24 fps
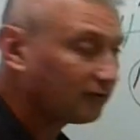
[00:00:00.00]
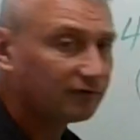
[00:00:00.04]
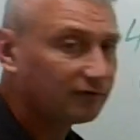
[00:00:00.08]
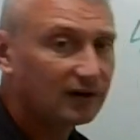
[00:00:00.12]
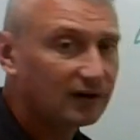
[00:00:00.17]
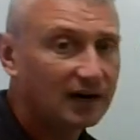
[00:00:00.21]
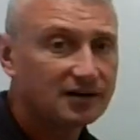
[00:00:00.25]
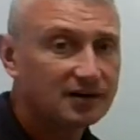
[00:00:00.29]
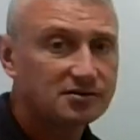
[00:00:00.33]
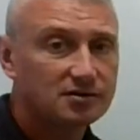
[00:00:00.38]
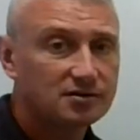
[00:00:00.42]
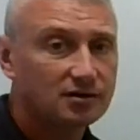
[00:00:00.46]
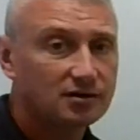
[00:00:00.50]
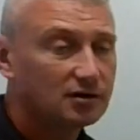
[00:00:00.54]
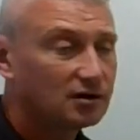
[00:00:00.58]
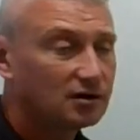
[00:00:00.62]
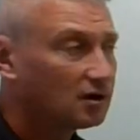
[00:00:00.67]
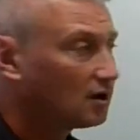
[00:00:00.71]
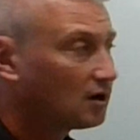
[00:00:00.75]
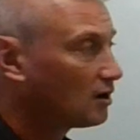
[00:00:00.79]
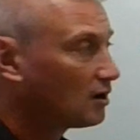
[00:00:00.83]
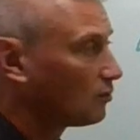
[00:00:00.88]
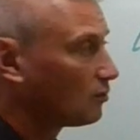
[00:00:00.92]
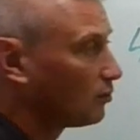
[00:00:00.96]
fraction,
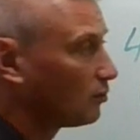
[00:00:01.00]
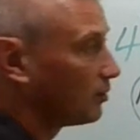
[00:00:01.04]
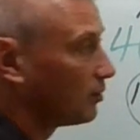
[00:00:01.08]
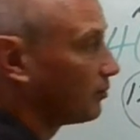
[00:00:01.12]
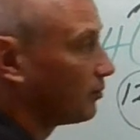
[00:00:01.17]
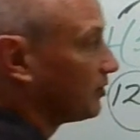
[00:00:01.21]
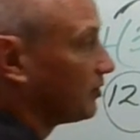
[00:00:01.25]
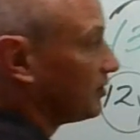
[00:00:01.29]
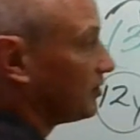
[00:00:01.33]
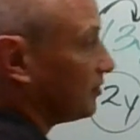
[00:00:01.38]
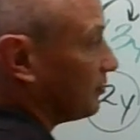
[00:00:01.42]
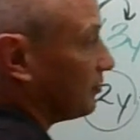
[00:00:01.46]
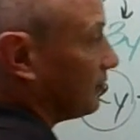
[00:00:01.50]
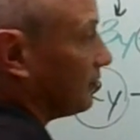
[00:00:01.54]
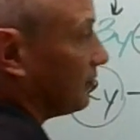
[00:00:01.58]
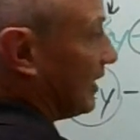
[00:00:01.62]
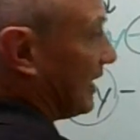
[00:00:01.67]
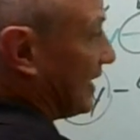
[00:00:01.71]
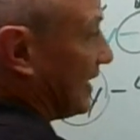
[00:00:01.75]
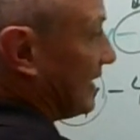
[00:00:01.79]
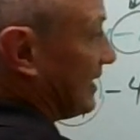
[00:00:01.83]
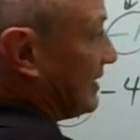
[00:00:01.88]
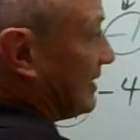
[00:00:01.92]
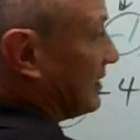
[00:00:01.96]
we would do
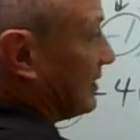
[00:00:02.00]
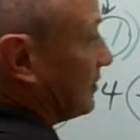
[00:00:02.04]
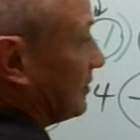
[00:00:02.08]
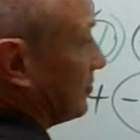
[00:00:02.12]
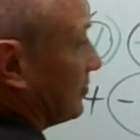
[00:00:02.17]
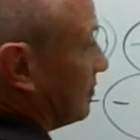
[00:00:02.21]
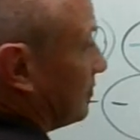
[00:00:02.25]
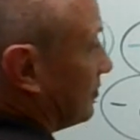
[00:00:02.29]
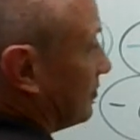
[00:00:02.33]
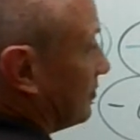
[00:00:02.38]
8